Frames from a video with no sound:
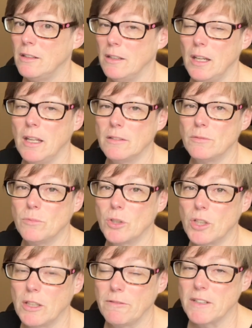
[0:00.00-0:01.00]
and we're
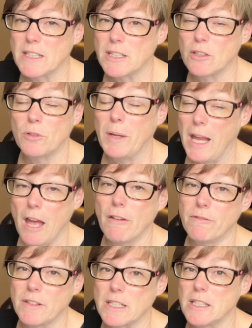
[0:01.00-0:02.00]
going to fix it, or we have
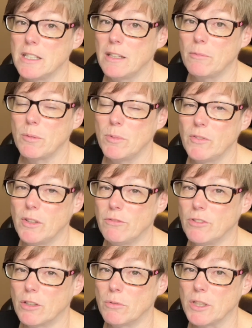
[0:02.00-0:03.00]
fixed it, and we're moving
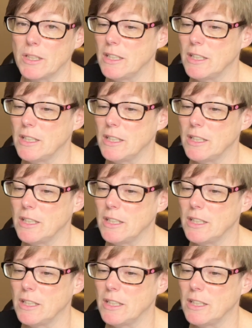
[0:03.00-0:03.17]
forward.